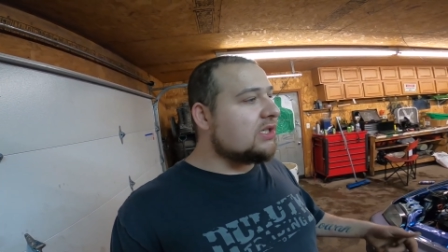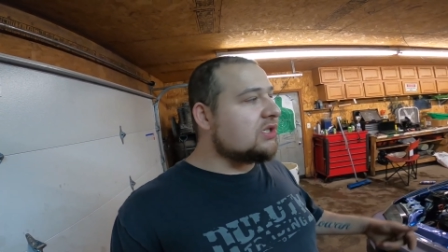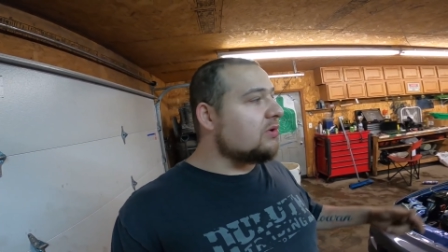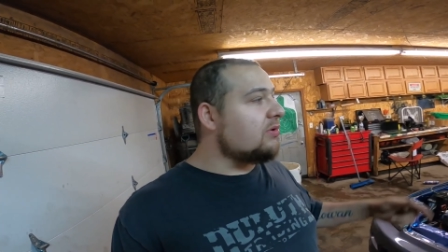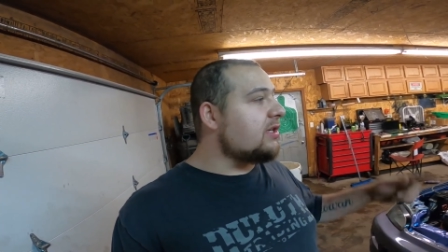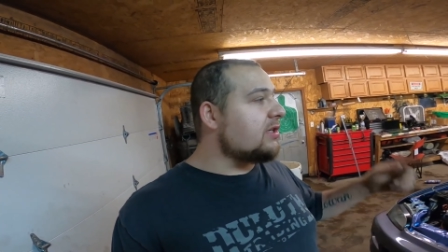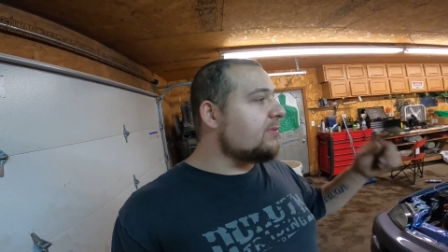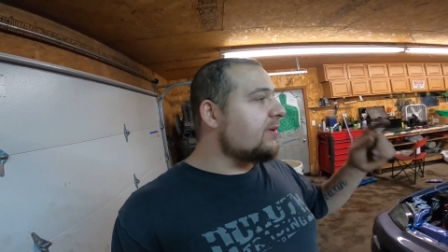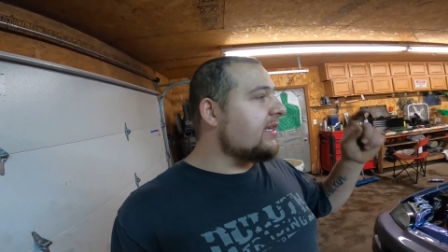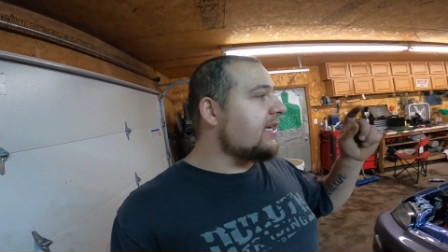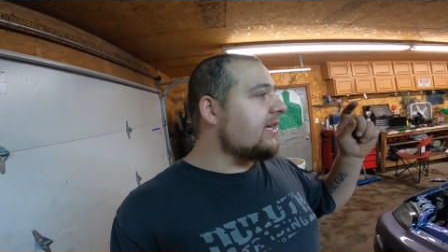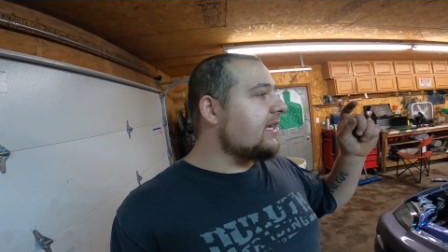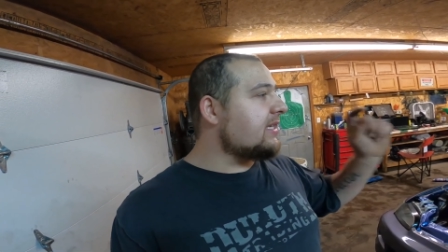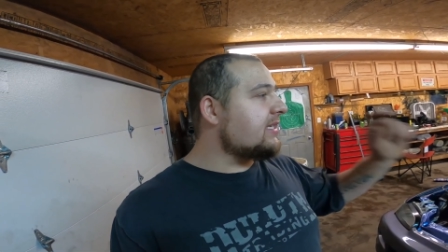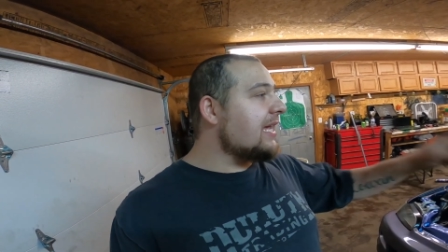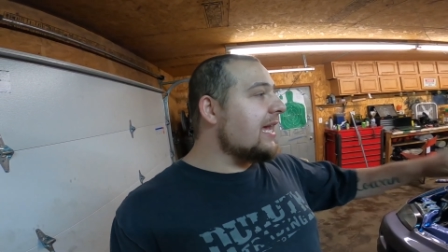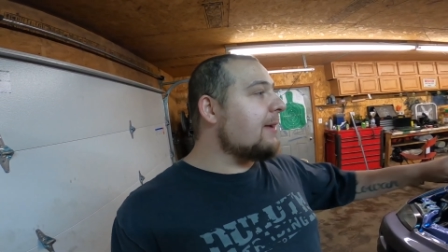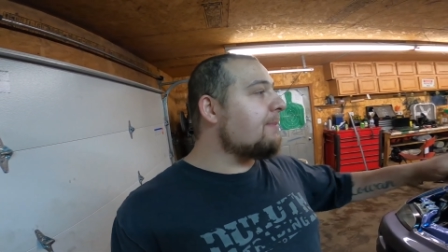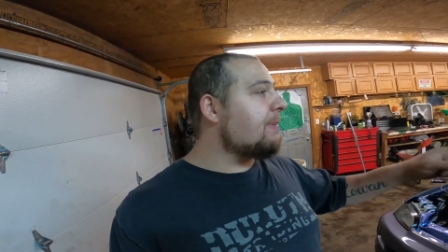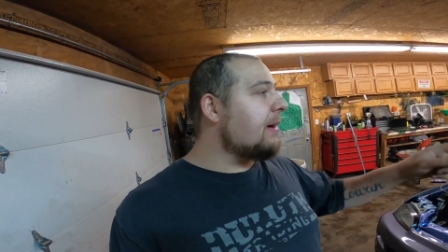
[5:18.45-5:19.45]
As soon as we did a
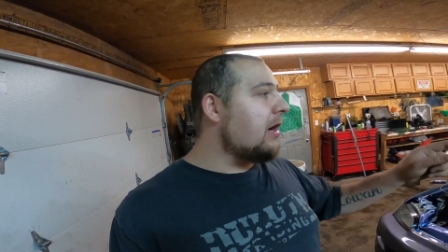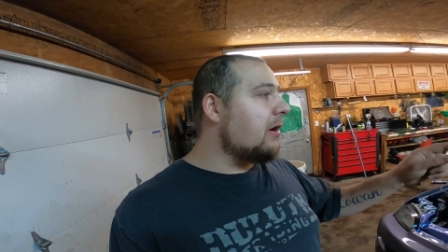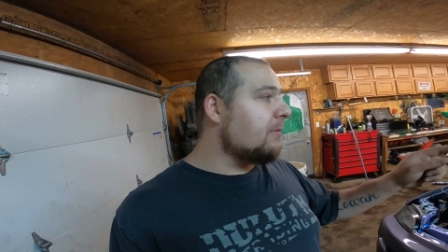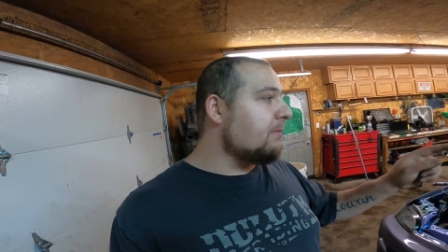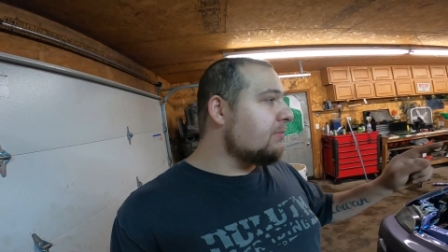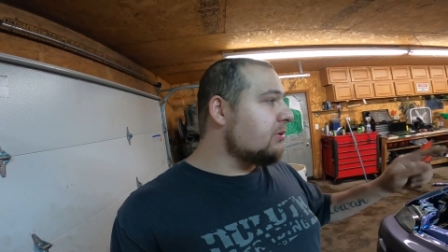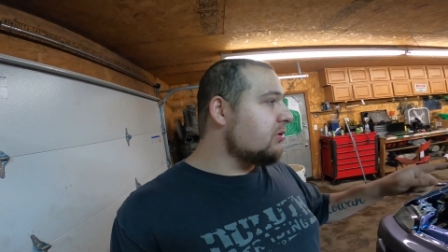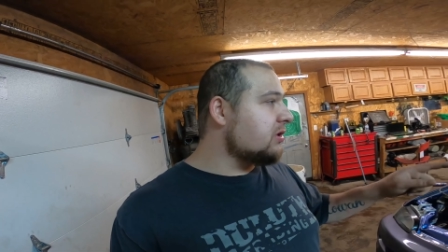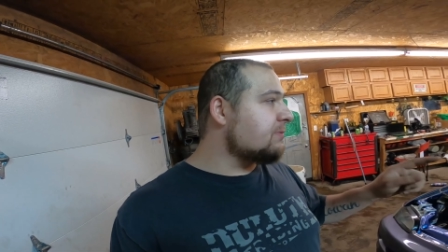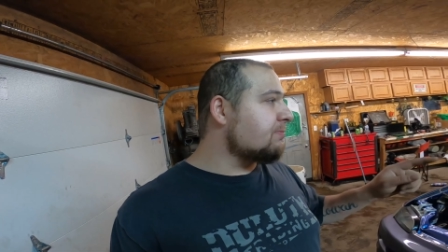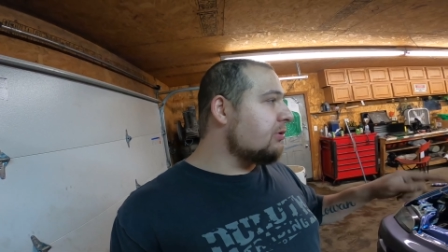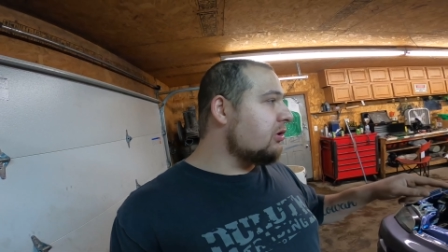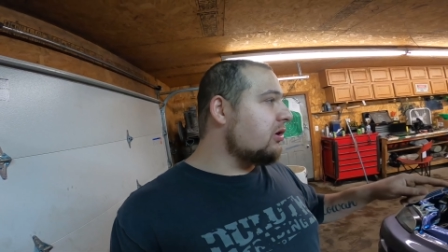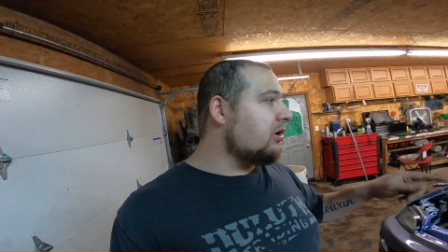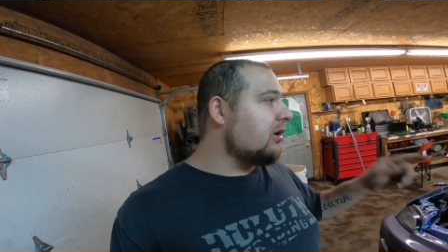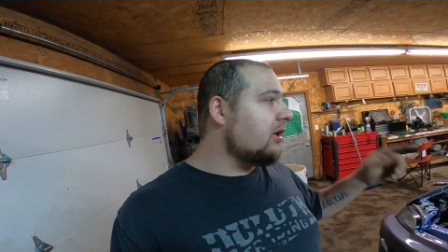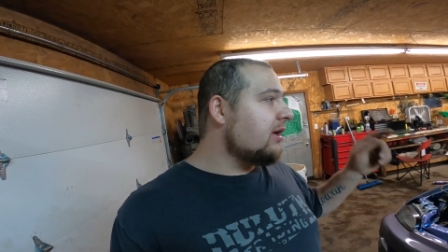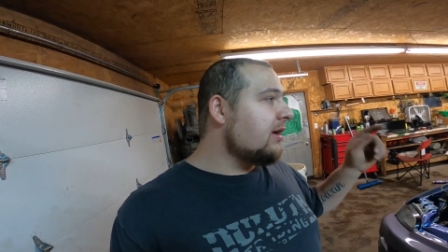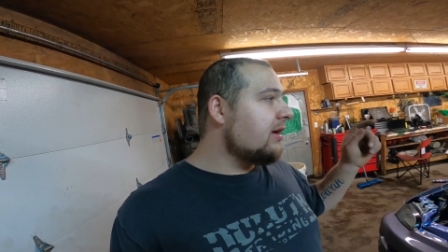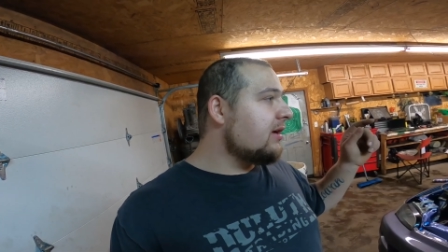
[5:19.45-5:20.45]
10-pound boost
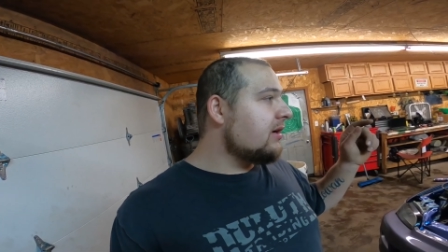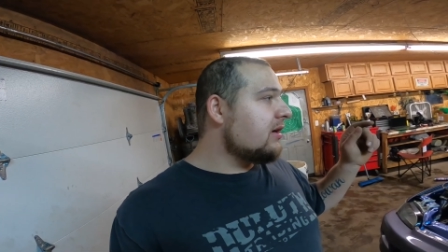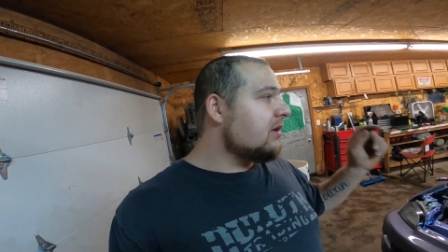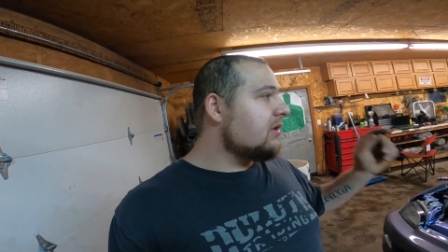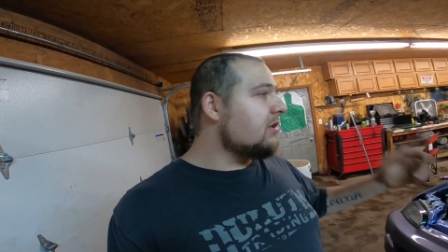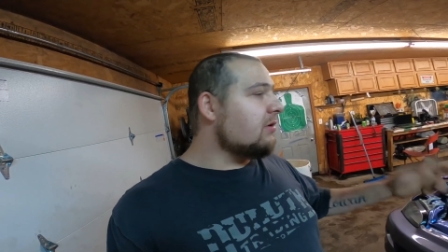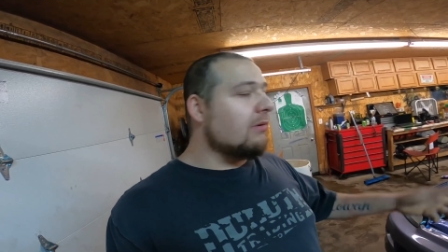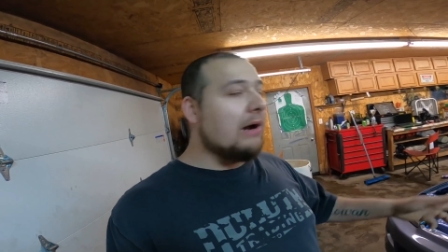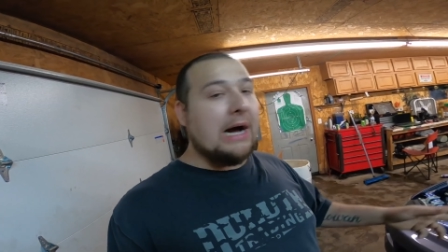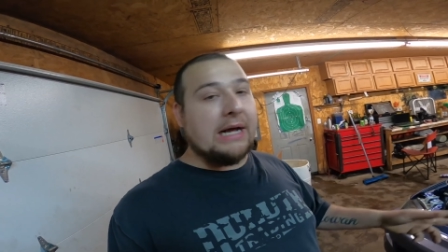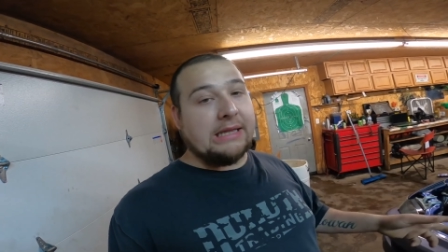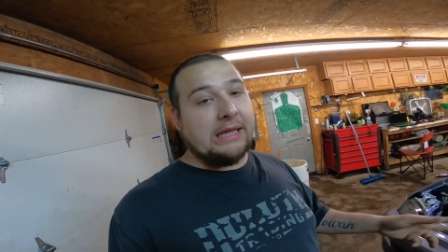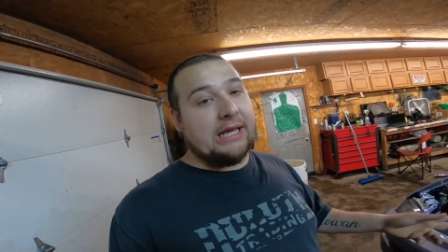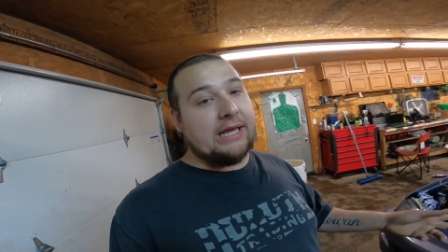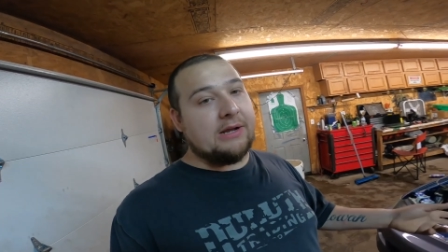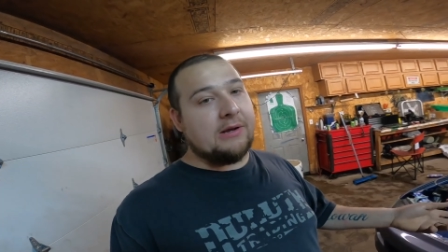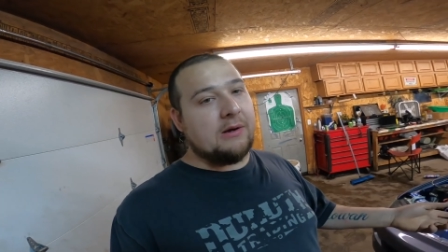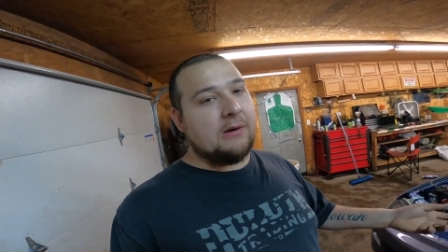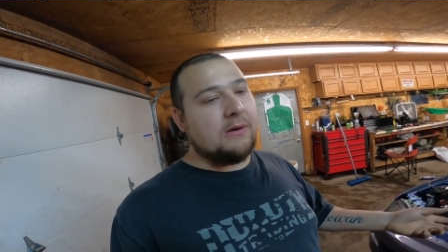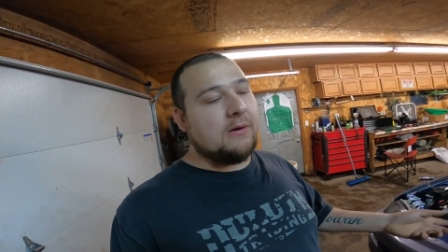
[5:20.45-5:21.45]
pull, the rod
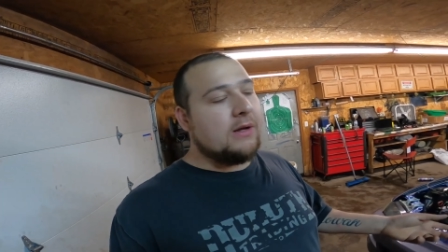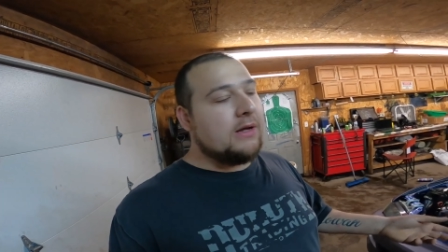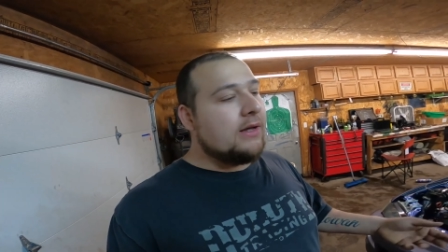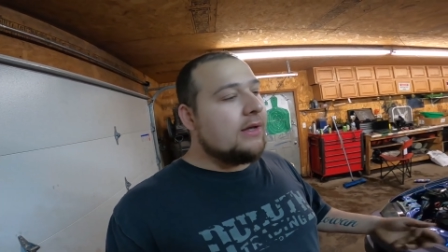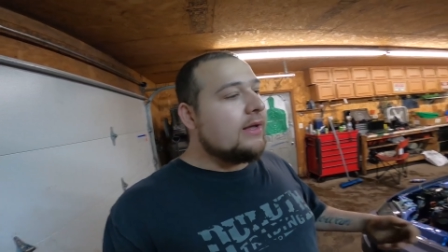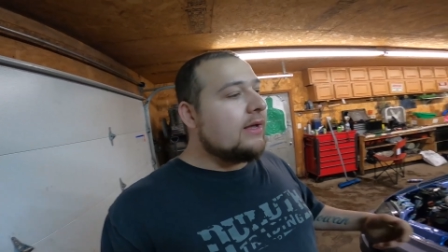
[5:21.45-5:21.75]
let go.